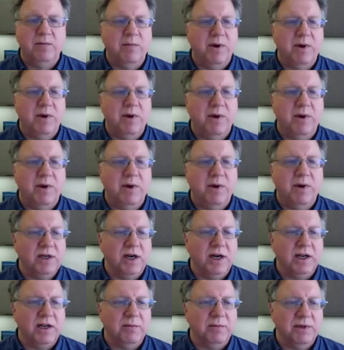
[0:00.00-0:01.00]
in my Word
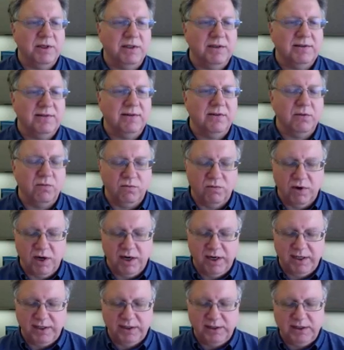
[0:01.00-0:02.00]
document to the
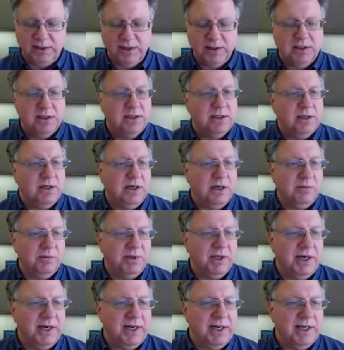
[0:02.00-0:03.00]
right. I'm
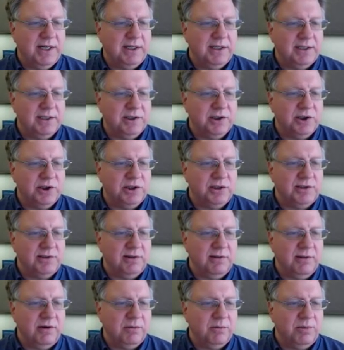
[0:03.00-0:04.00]
going to edit this just a
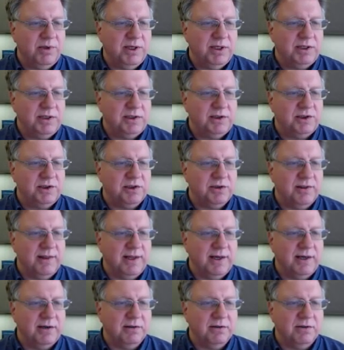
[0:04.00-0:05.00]
little bit so
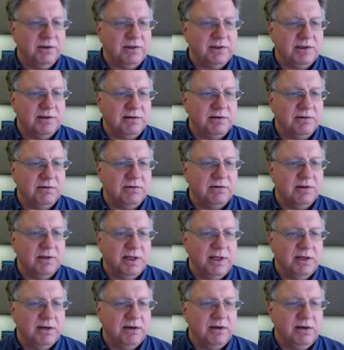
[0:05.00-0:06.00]
that it looks a little
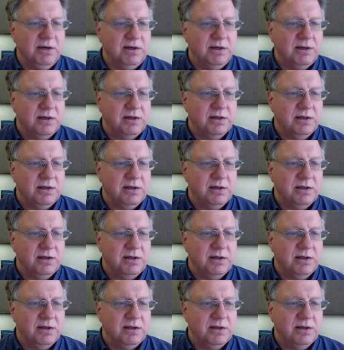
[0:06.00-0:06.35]
cleaner,